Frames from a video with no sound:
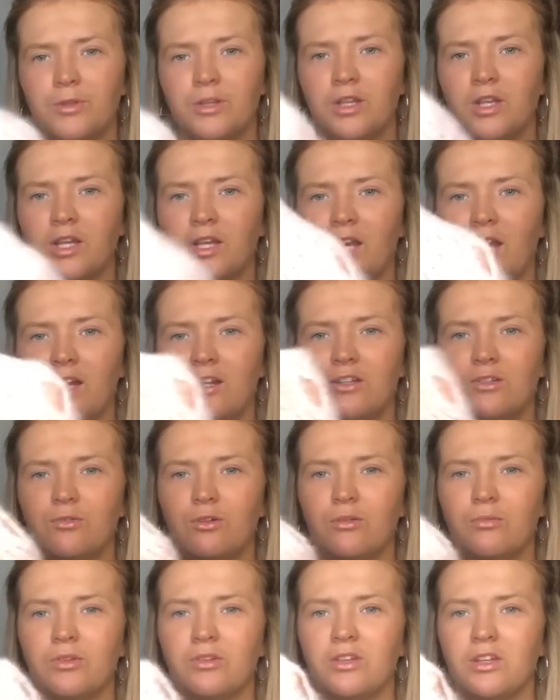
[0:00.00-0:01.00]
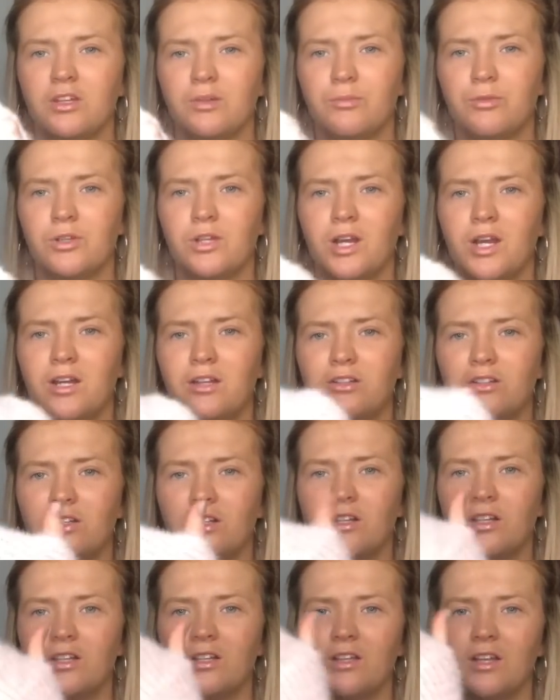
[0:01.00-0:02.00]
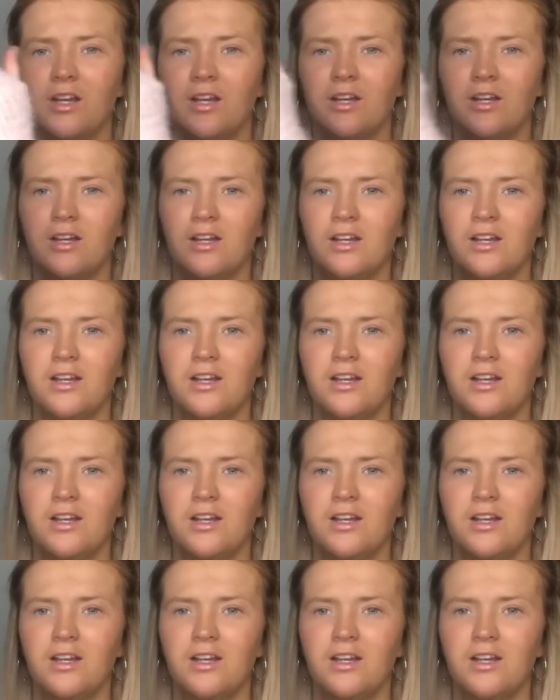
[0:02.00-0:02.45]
but they're like hand warmers that like you put your hand in it like that.